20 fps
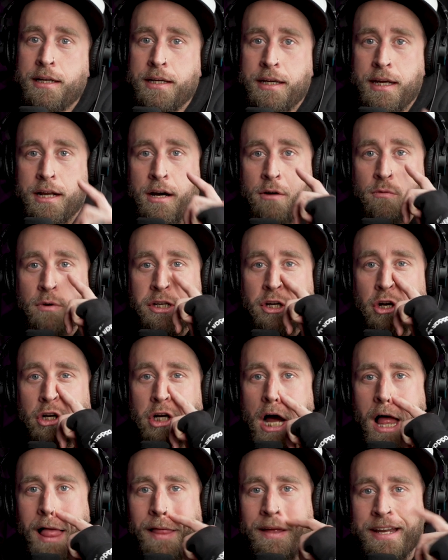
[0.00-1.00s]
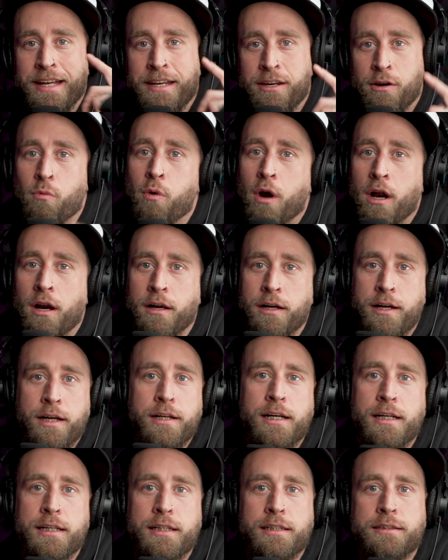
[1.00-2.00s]
You know, when you're calling into work
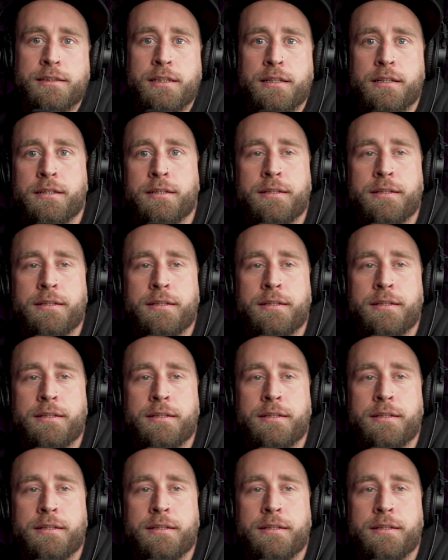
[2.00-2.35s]
because